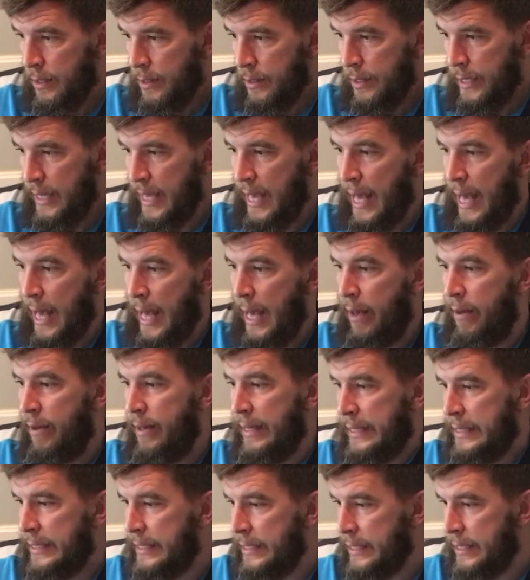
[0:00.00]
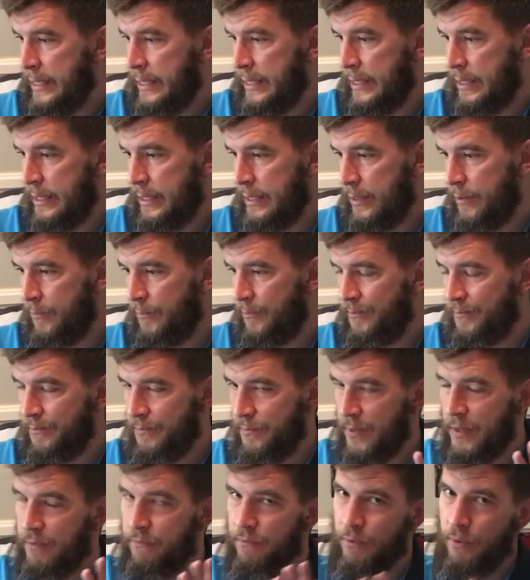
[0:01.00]
yeah,
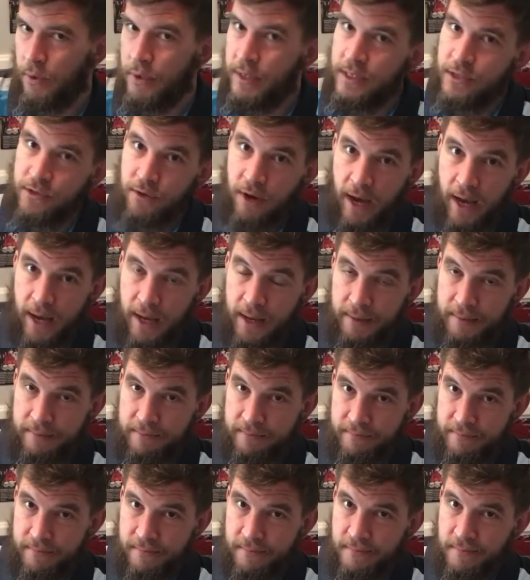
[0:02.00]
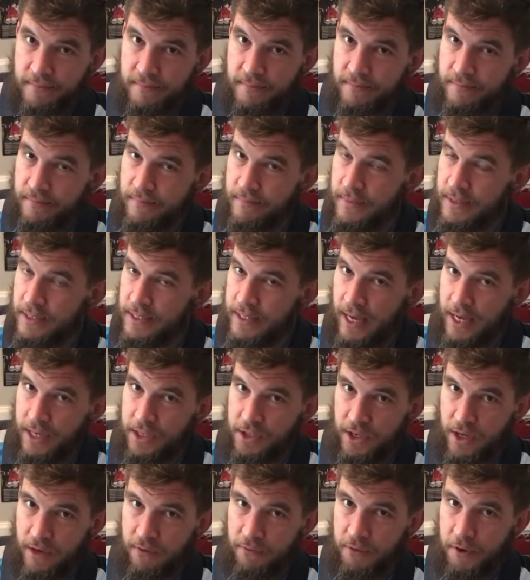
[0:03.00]
if you want to try it, it's at
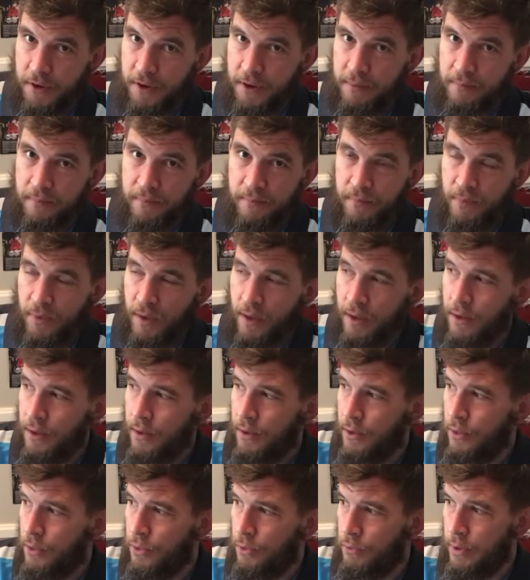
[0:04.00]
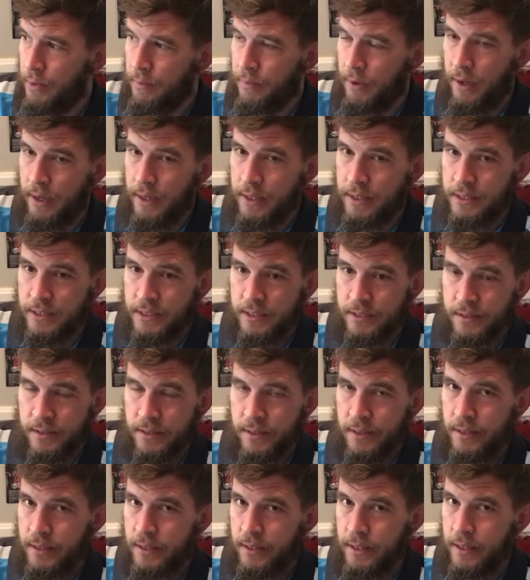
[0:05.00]
Chevron, three bucks.
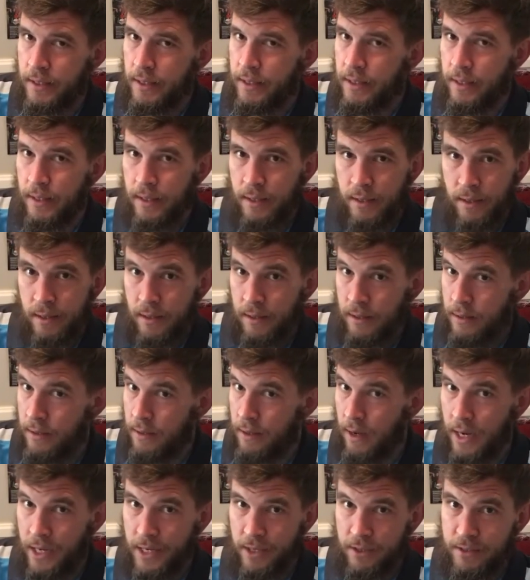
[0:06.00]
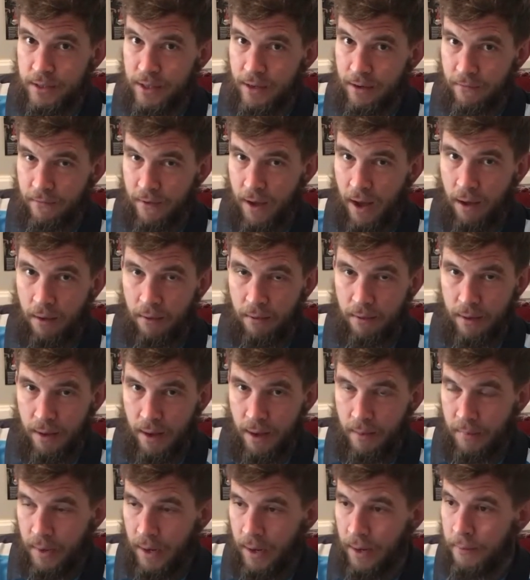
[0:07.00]
Knock yourself out. I
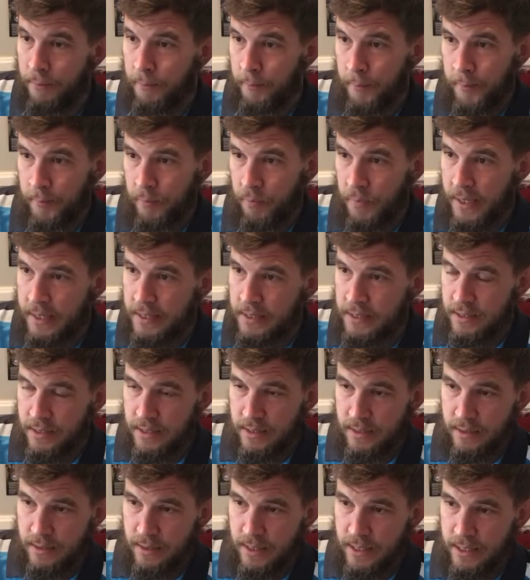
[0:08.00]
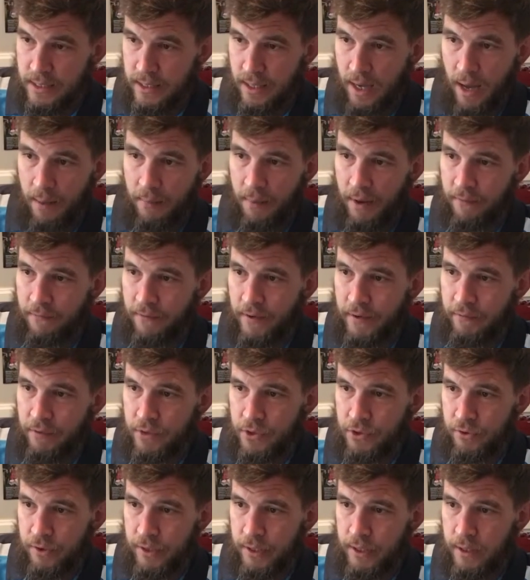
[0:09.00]
mean, it's it's not my favorite
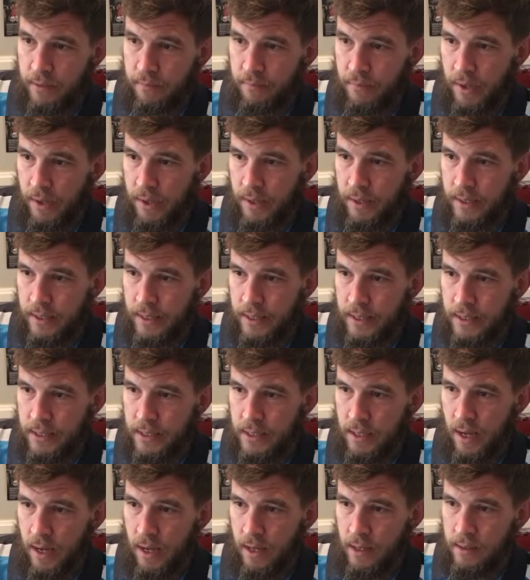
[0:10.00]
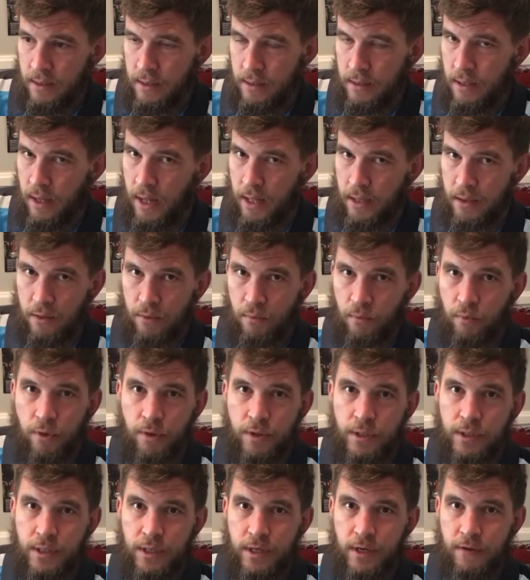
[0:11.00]
drink, but it's not not the
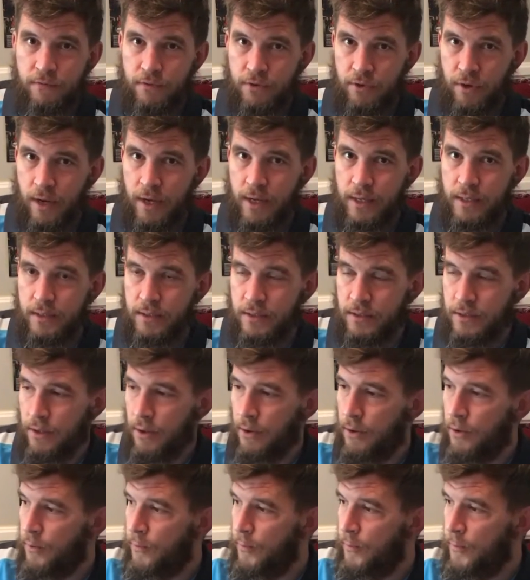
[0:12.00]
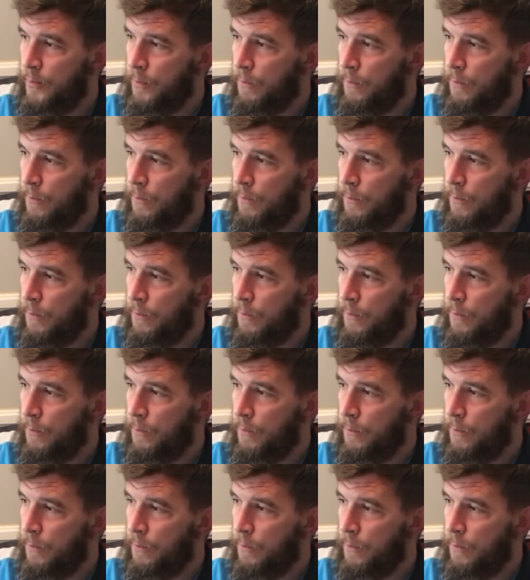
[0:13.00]
worst that I've tried. So,